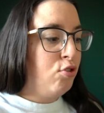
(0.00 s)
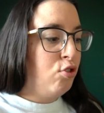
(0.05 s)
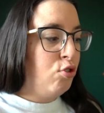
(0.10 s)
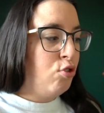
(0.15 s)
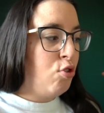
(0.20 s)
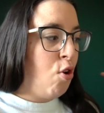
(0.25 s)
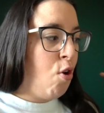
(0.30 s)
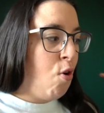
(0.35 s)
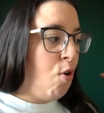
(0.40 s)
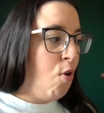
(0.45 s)

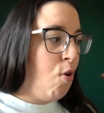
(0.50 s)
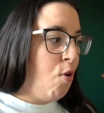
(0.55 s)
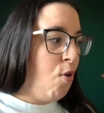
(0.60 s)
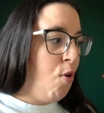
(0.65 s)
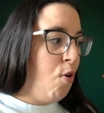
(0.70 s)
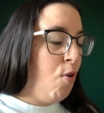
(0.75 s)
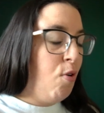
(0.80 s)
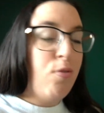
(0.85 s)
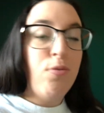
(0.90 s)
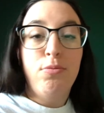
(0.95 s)

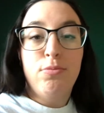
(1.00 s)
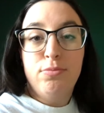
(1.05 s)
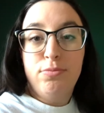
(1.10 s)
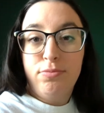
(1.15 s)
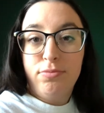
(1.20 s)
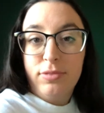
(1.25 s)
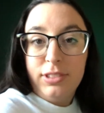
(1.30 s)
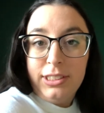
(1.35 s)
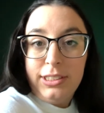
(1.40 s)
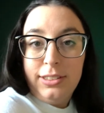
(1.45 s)
So
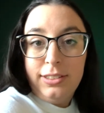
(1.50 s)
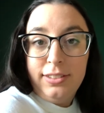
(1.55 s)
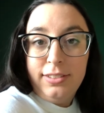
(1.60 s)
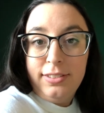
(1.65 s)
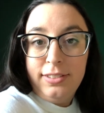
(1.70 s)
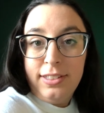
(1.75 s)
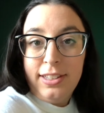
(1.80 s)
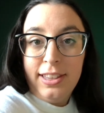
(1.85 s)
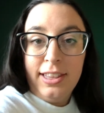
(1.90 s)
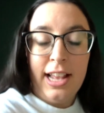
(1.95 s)

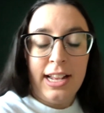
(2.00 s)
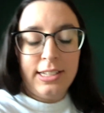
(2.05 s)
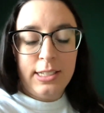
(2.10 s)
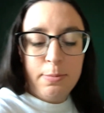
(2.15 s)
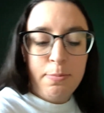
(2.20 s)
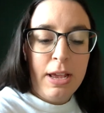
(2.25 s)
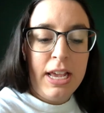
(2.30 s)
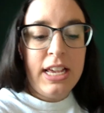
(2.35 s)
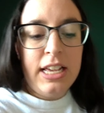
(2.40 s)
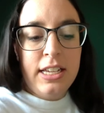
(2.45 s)
that's
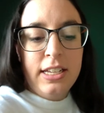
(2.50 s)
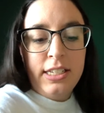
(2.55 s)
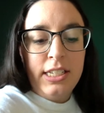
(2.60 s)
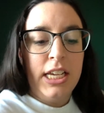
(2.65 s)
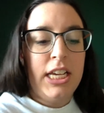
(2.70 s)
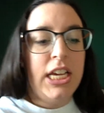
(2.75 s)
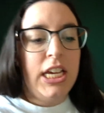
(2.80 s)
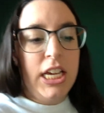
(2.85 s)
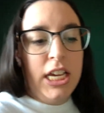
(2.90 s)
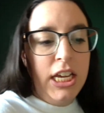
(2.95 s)

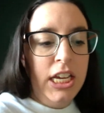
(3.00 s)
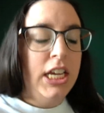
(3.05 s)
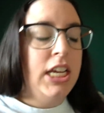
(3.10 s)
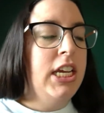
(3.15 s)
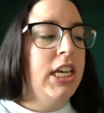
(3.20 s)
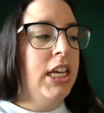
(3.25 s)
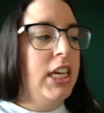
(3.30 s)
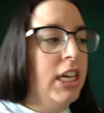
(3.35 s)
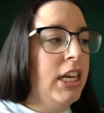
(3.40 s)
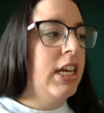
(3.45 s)

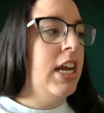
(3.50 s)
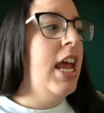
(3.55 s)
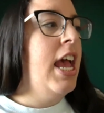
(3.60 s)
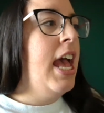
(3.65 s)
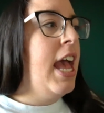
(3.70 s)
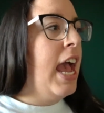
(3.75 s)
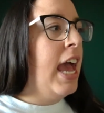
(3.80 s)
amazing.